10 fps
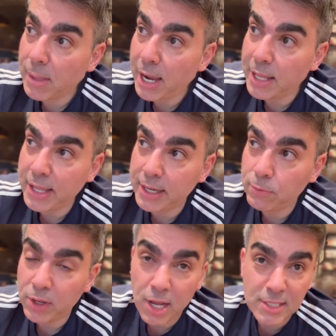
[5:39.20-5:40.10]
And
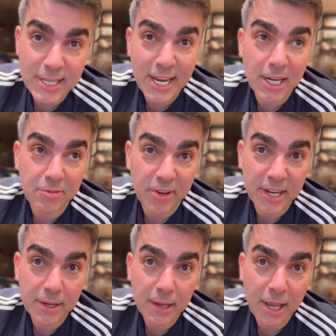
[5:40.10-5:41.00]
then when I say
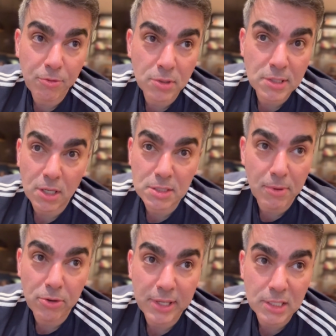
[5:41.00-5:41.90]
anything, everyone starts
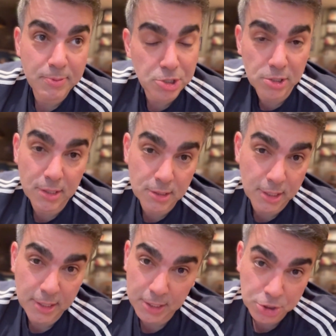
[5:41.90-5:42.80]
moaning, especially the
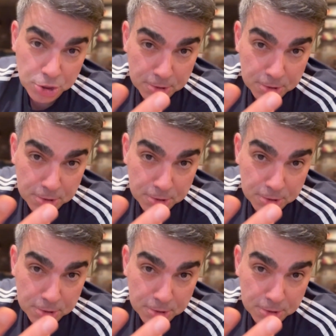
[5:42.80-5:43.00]
Turkish,